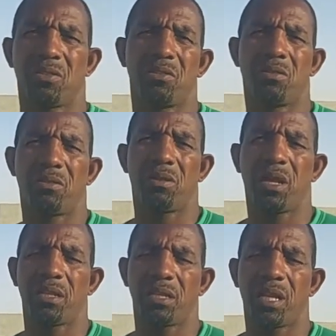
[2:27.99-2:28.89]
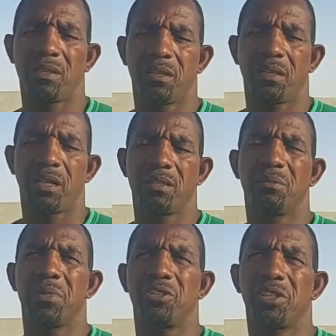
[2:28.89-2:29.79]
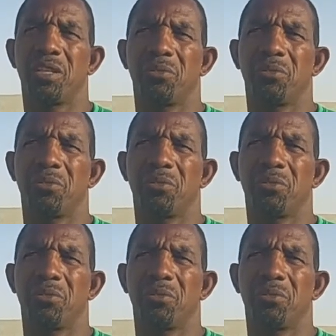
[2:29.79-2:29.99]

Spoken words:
So I think that's the major